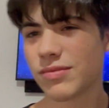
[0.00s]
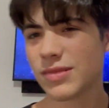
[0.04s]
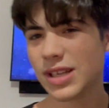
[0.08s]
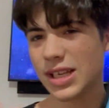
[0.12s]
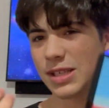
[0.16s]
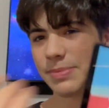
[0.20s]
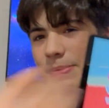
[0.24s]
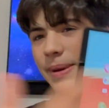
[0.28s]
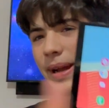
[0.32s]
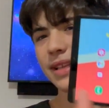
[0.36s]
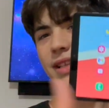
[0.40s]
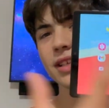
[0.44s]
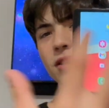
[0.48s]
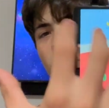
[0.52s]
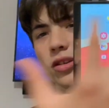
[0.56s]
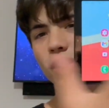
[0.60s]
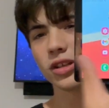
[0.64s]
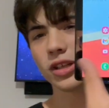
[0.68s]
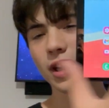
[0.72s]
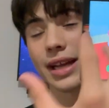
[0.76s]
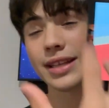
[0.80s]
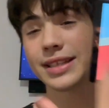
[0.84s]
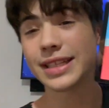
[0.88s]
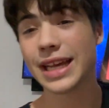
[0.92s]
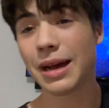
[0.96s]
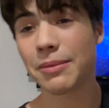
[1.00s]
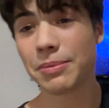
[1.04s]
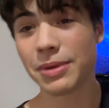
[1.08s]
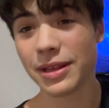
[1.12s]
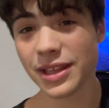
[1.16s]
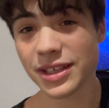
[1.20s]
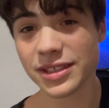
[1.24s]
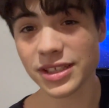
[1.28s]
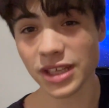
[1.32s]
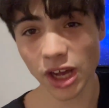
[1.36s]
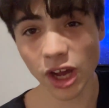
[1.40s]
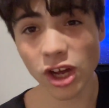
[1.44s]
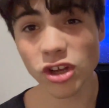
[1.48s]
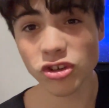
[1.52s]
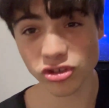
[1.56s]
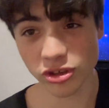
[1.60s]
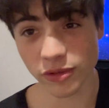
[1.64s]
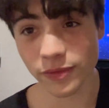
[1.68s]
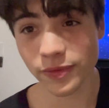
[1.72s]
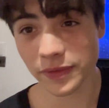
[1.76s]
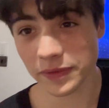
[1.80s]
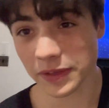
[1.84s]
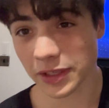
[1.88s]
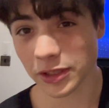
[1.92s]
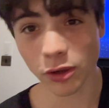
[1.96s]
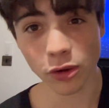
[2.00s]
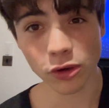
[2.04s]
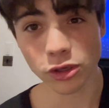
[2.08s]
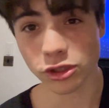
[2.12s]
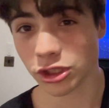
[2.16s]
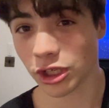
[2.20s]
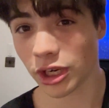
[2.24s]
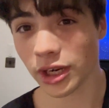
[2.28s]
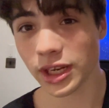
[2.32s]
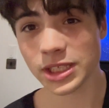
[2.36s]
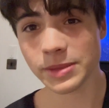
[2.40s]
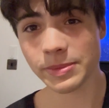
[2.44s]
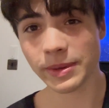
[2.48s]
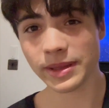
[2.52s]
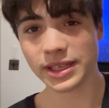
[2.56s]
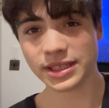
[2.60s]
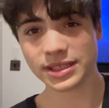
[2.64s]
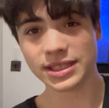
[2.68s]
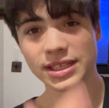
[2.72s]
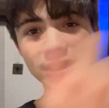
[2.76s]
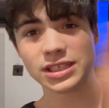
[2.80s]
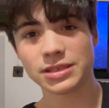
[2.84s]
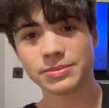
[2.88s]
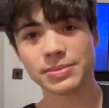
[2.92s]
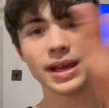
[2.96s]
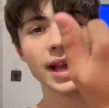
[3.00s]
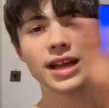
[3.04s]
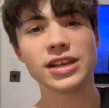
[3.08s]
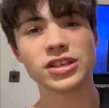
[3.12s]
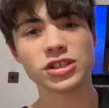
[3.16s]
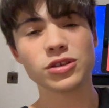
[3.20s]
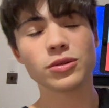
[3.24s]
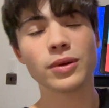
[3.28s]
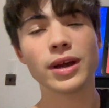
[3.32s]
expected on a tablet that's $150. You don't expect this thing to be edge to